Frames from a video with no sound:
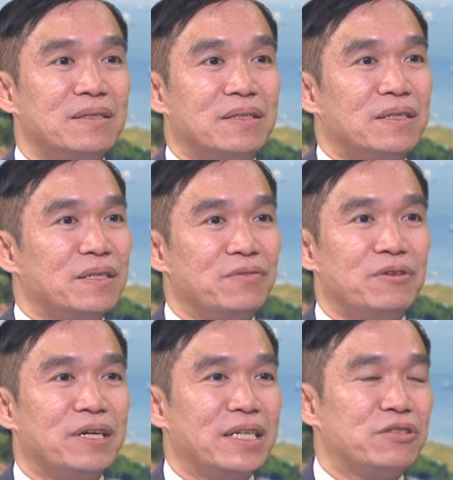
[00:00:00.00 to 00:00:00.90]
If you
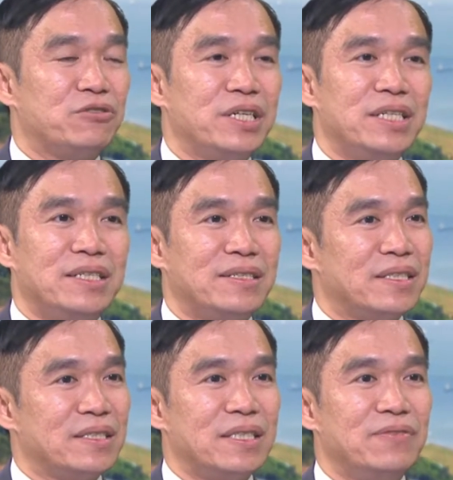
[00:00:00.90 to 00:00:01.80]
look at the three
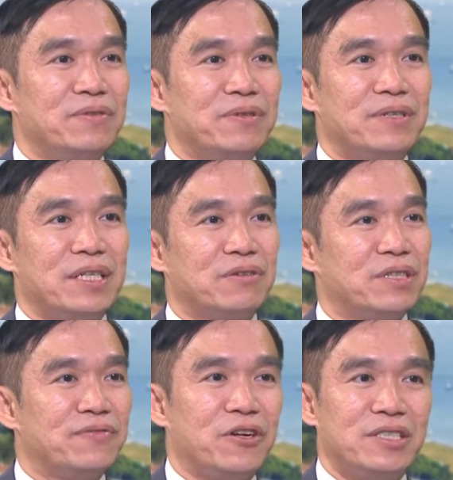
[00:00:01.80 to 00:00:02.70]
indices, even with the increased
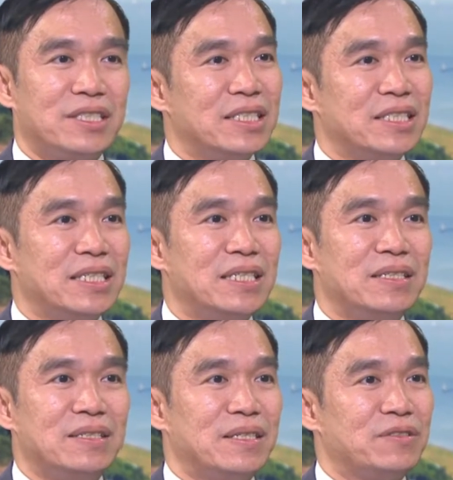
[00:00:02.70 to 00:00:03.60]
volatility,
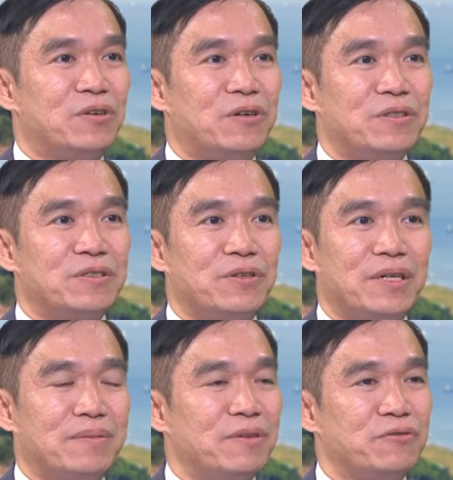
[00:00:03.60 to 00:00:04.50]
there's all sort of
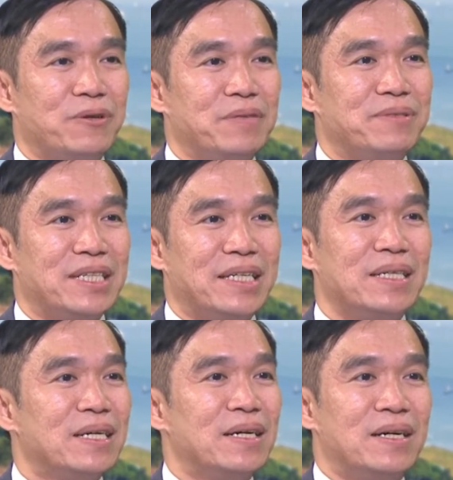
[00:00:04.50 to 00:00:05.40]
above 20%.
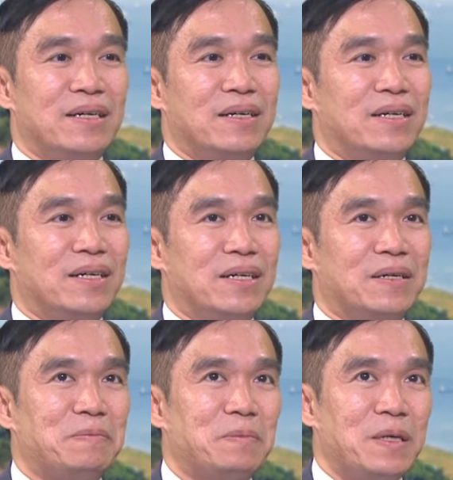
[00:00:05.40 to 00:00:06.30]

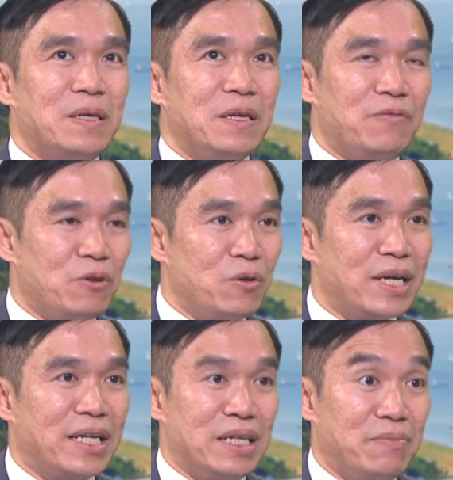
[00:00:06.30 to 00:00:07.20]
If you look
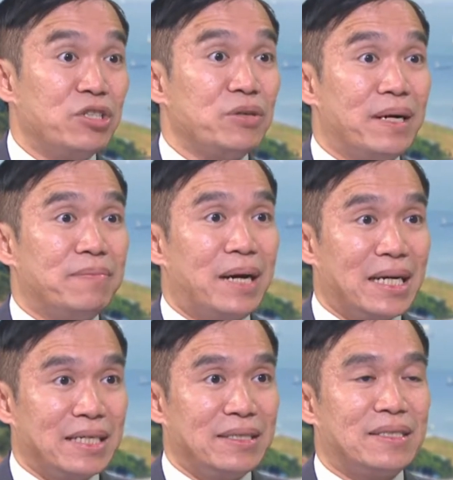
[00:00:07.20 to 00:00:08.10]
at the emerging
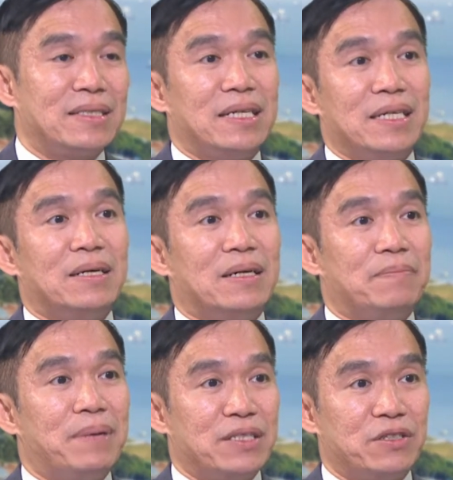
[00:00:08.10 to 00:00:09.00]
markets like
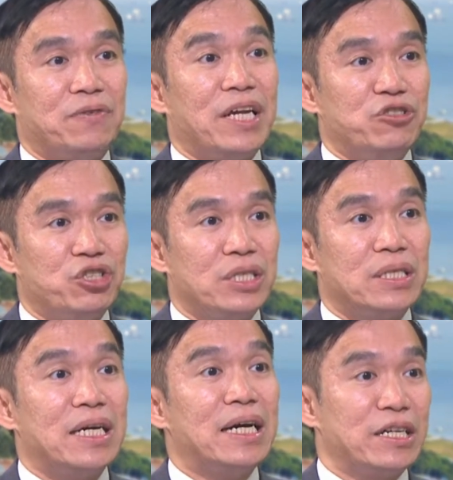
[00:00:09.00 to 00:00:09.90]
parts of Asia, they
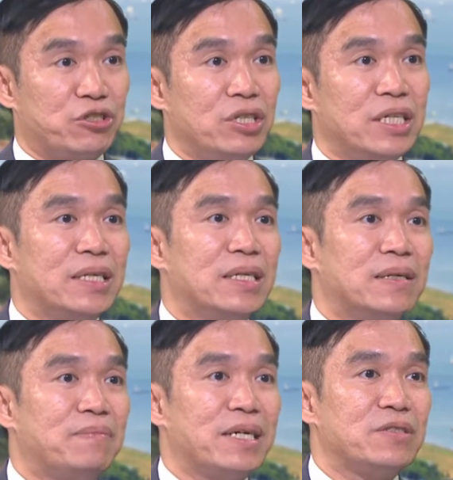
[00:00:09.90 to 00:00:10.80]
are actually
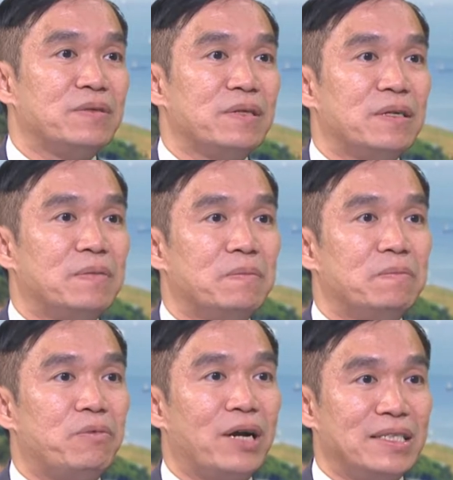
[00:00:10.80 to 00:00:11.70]
much
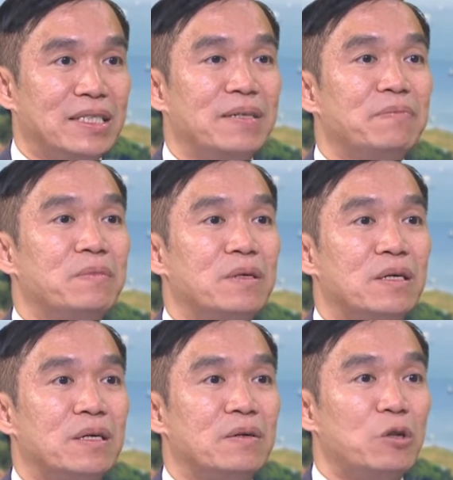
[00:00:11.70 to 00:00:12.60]
priced in
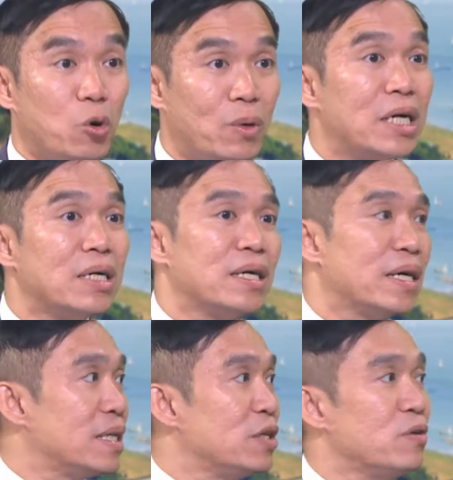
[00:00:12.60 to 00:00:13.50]
lower,
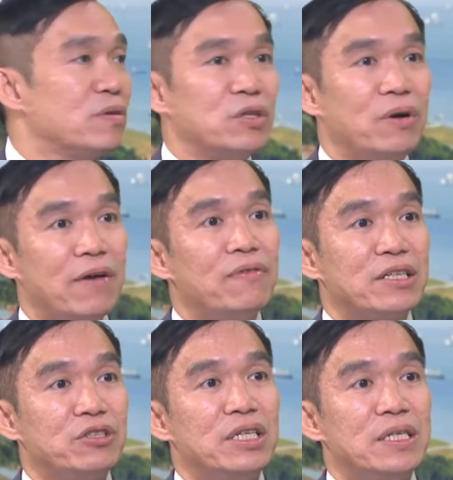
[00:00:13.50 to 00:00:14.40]
and you have actually